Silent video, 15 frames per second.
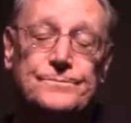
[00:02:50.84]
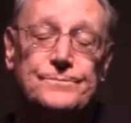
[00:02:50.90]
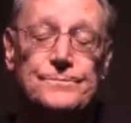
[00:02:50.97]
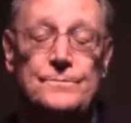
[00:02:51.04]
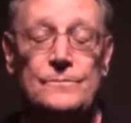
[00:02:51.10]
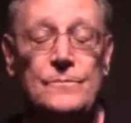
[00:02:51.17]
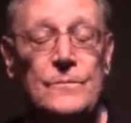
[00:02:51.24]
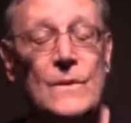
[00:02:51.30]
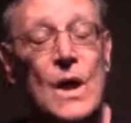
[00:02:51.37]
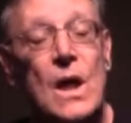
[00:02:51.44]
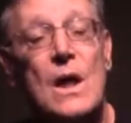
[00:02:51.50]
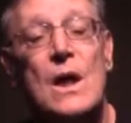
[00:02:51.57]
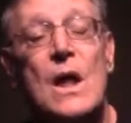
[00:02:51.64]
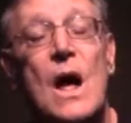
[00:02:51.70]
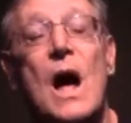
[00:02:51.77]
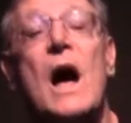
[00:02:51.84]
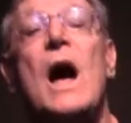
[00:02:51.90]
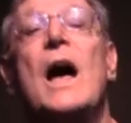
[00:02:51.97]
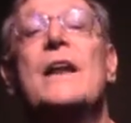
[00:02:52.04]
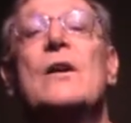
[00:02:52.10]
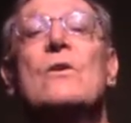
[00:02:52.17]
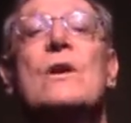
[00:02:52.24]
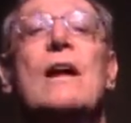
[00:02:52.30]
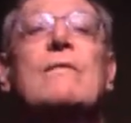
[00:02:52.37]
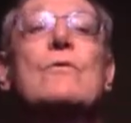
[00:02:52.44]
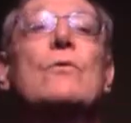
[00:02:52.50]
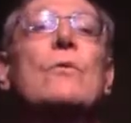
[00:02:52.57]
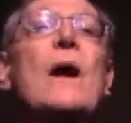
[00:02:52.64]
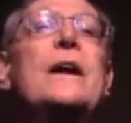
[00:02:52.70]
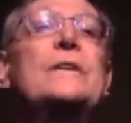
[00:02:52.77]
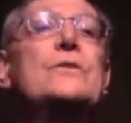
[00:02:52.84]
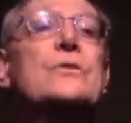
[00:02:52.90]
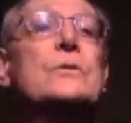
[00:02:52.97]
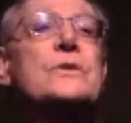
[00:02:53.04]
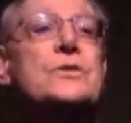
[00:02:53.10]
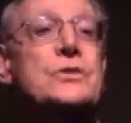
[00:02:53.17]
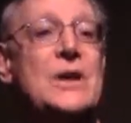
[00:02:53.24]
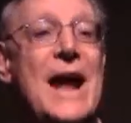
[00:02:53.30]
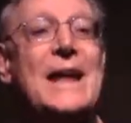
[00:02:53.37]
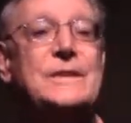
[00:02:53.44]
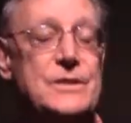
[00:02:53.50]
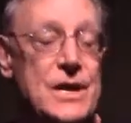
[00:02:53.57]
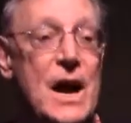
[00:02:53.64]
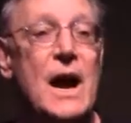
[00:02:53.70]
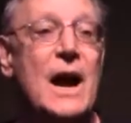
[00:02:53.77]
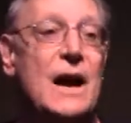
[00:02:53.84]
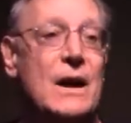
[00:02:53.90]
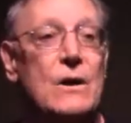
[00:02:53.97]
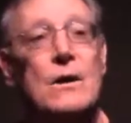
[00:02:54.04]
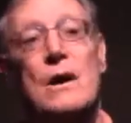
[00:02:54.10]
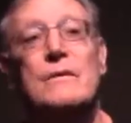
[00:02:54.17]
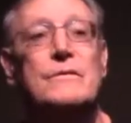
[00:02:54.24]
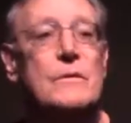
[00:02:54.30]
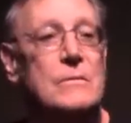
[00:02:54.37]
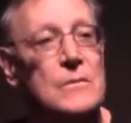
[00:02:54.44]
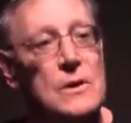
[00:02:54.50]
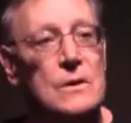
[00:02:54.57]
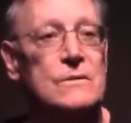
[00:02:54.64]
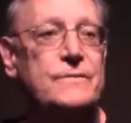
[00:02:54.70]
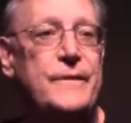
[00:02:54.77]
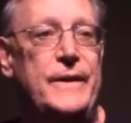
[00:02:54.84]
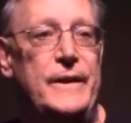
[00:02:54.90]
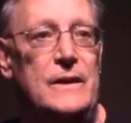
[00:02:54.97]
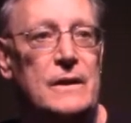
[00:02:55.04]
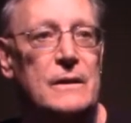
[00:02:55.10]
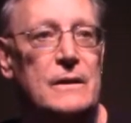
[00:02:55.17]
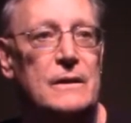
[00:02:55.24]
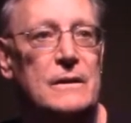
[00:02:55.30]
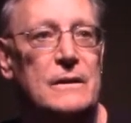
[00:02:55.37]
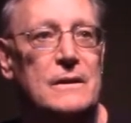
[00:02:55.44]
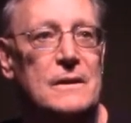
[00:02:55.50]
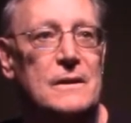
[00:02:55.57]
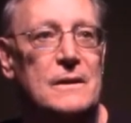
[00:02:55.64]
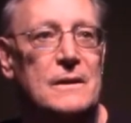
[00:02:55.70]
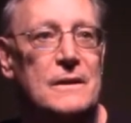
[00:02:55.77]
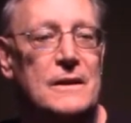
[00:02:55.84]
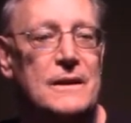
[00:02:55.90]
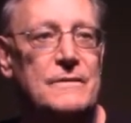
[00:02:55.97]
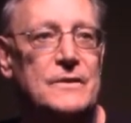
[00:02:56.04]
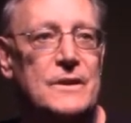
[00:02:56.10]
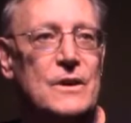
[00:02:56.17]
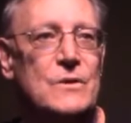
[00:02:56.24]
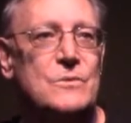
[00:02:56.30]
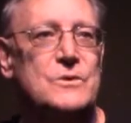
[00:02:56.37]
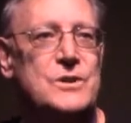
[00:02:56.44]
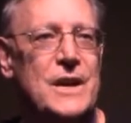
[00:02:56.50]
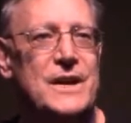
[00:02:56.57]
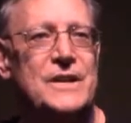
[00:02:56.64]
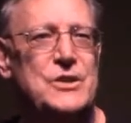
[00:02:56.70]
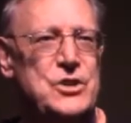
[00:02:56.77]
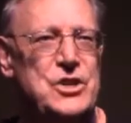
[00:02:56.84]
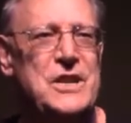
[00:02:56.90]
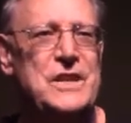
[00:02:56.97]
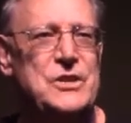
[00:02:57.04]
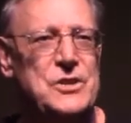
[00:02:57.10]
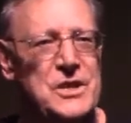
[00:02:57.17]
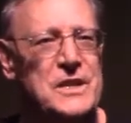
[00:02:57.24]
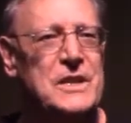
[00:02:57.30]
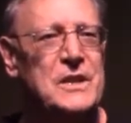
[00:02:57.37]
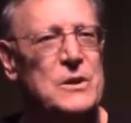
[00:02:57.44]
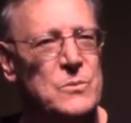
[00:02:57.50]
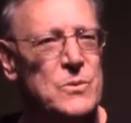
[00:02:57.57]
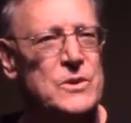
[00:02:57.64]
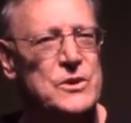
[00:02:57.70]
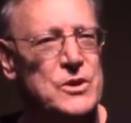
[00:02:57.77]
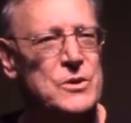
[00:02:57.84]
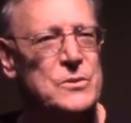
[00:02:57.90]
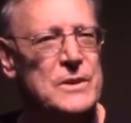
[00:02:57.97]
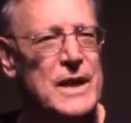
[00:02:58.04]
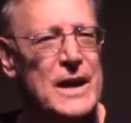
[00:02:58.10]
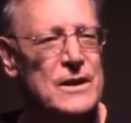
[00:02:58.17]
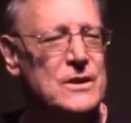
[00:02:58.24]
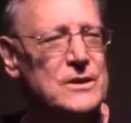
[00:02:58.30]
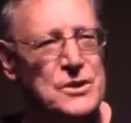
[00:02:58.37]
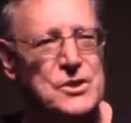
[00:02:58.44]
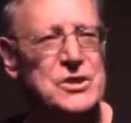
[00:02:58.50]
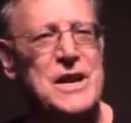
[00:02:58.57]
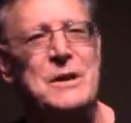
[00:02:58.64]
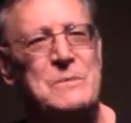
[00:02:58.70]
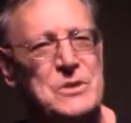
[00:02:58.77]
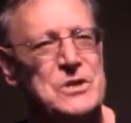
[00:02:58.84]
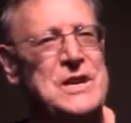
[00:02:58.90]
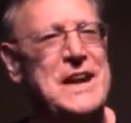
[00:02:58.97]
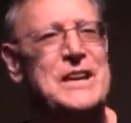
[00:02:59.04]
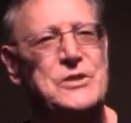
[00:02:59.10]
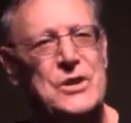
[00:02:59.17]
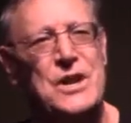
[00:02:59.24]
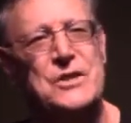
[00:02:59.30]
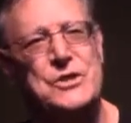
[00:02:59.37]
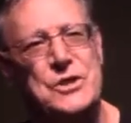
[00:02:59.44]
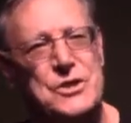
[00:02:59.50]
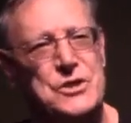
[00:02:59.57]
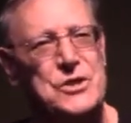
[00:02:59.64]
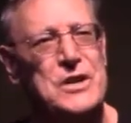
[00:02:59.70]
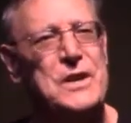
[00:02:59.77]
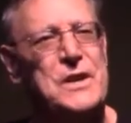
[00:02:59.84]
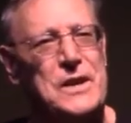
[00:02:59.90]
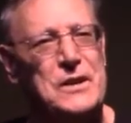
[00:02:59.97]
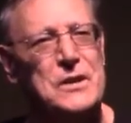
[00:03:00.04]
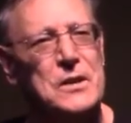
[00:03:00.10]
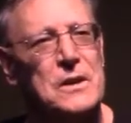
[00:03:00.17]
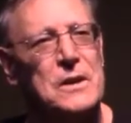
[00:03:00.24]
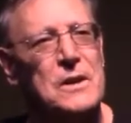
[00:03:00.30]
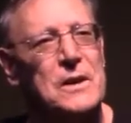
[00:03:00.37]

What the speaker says: I don't have a right to a satire of a movie, even though it was kind of cheesy that it would do that on the same stage I just did it."